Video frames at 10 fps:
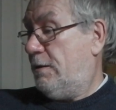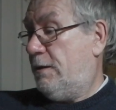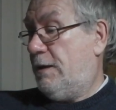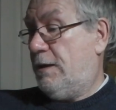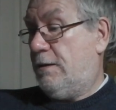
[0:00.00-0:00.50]

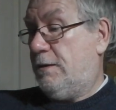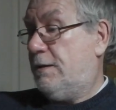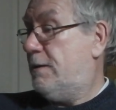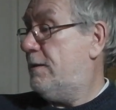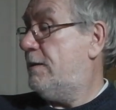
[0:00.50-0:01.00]
Yeah,
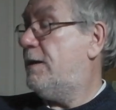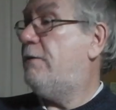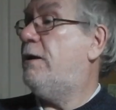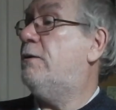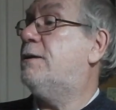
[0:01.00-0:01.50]

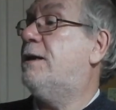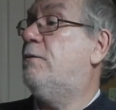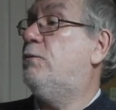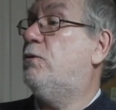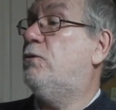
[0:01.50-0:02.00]
stereo
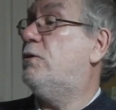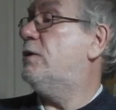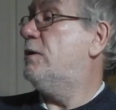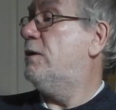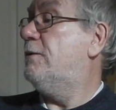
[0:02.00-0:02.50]
soundboard,
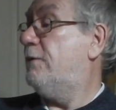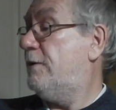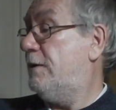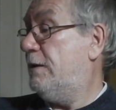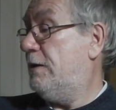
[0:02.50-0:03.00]
and
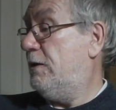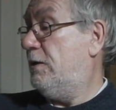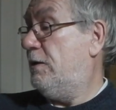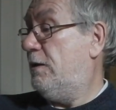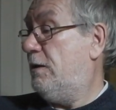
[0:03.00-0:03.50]

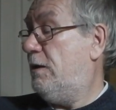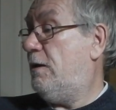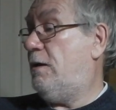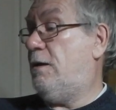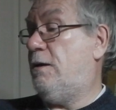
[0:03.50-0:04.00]

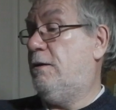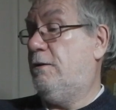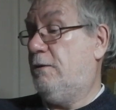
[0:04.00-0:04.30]
over